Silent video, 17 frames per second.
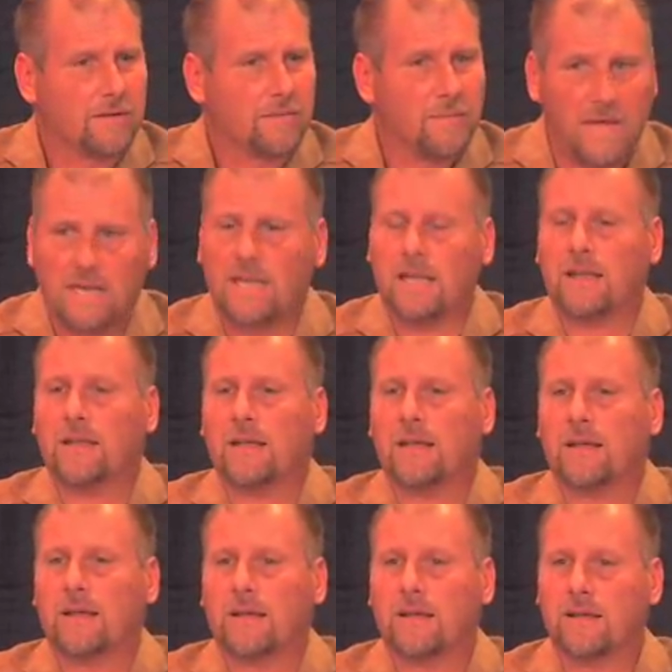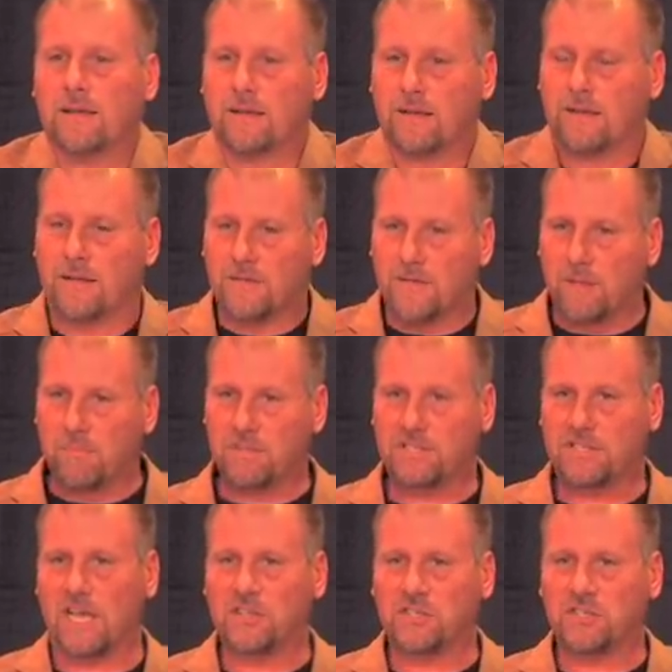meaning the
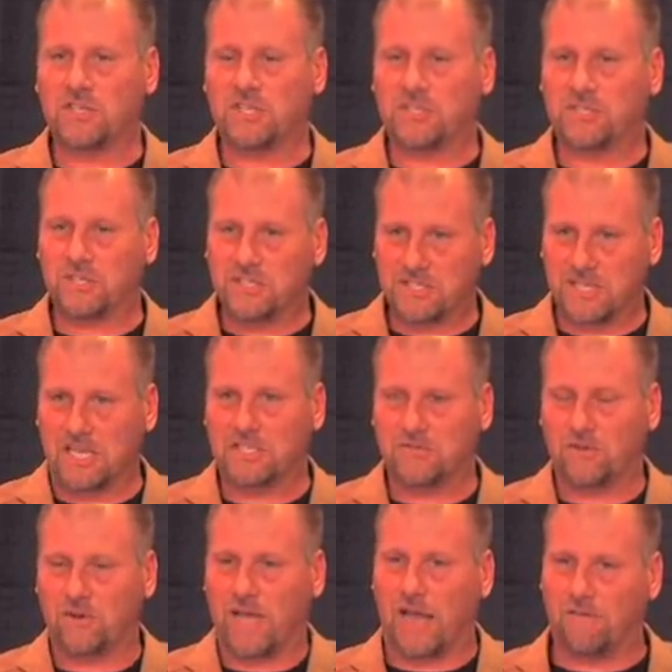possession is successful